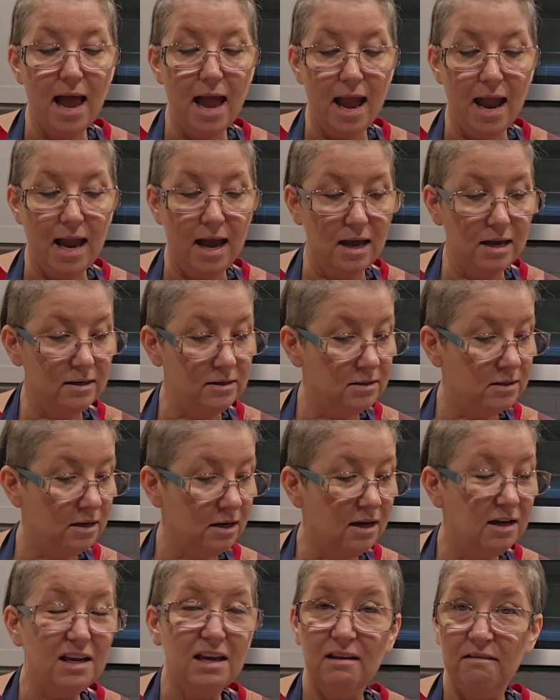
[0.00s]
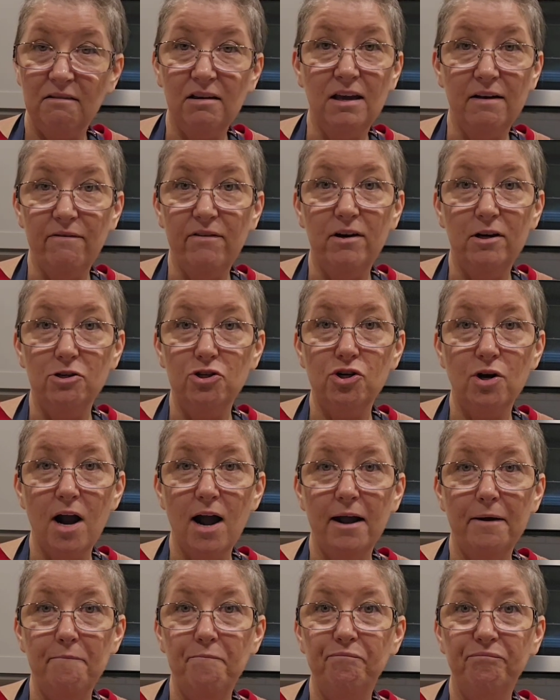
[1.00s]
and give it a
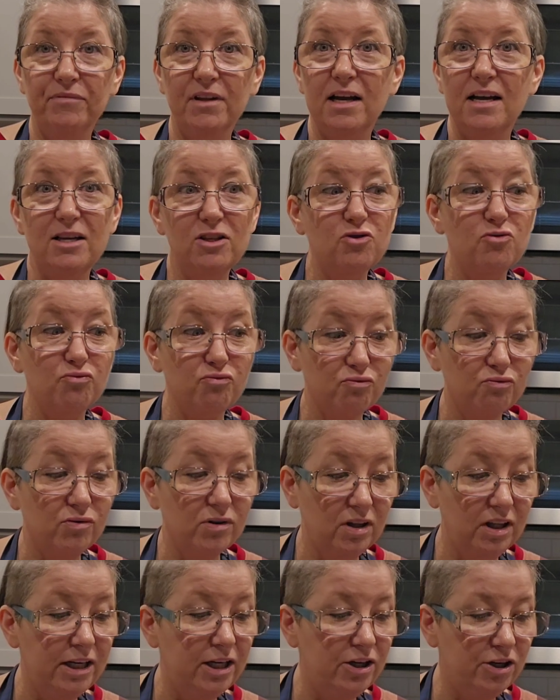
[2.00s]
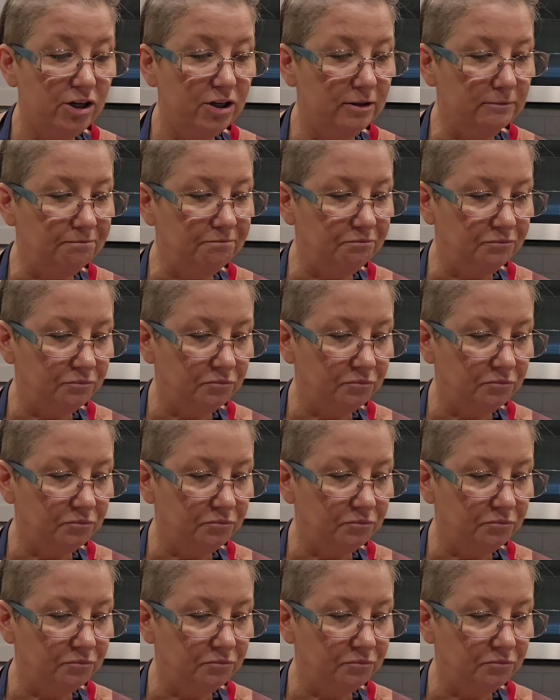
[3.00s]
try. It's really good.